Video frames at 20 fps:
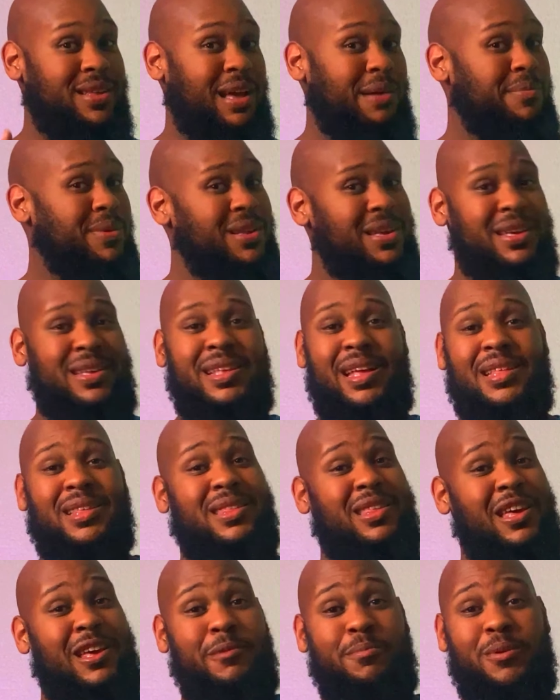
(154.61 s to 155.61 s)
I've been eating at the
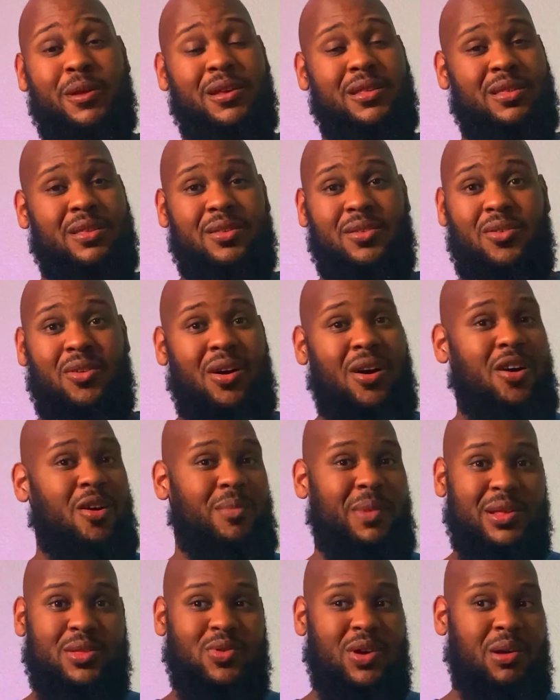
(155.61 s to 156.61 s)
same places on all
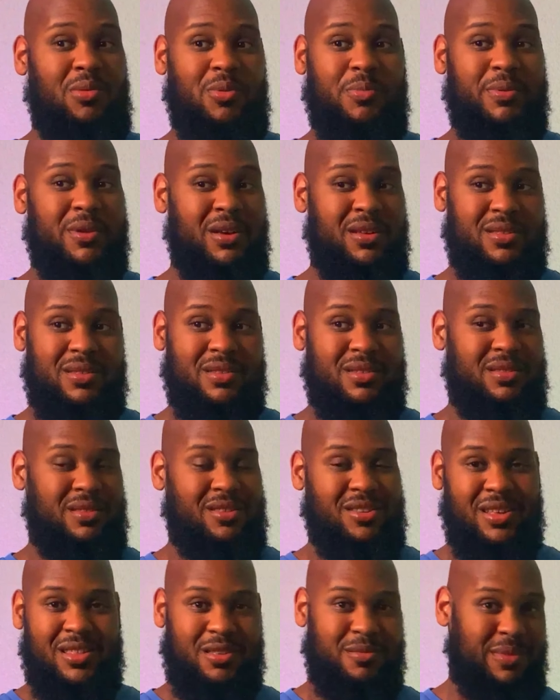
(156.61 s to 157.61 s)
my travel places,
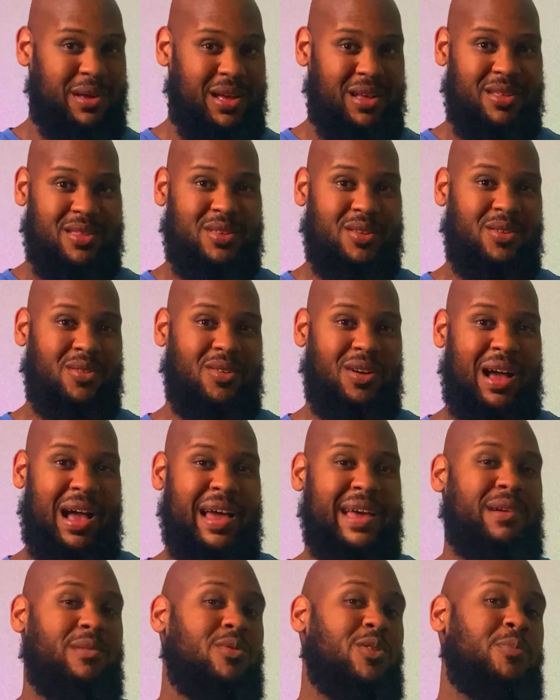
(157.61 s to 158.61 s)
just about. So
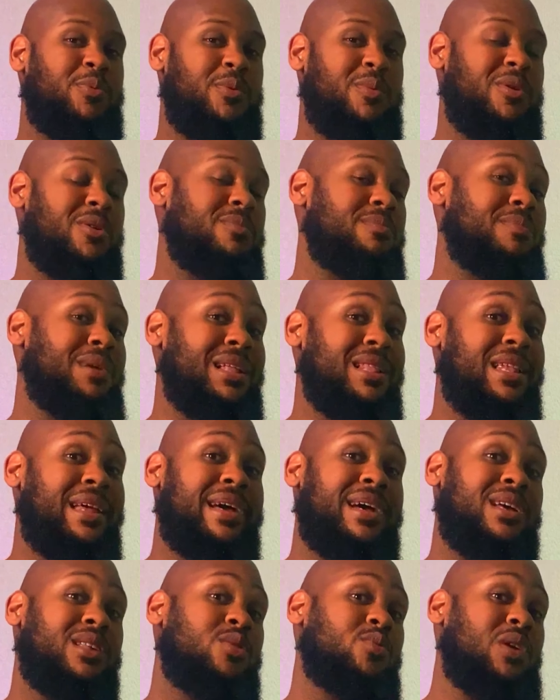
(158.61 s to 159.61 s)
I am gonna put up my
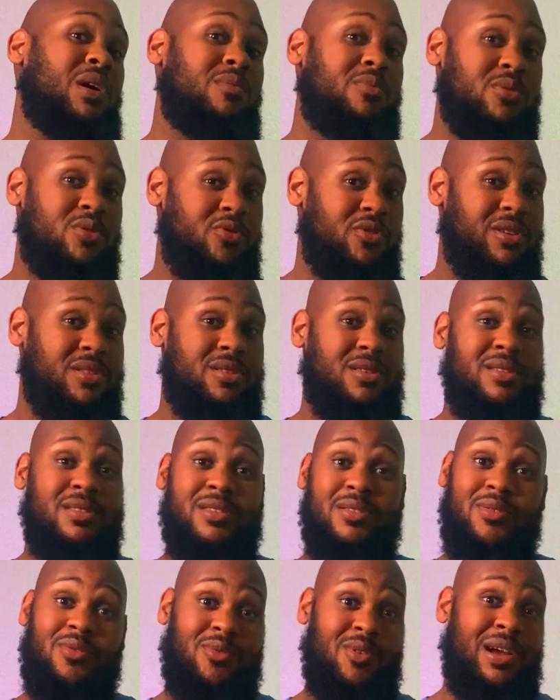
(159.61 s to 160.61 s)
last travel
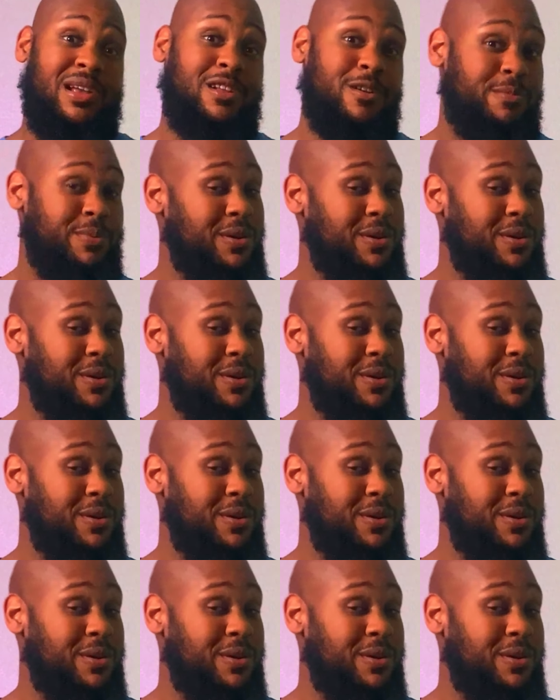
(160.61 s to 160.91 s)
trenches right up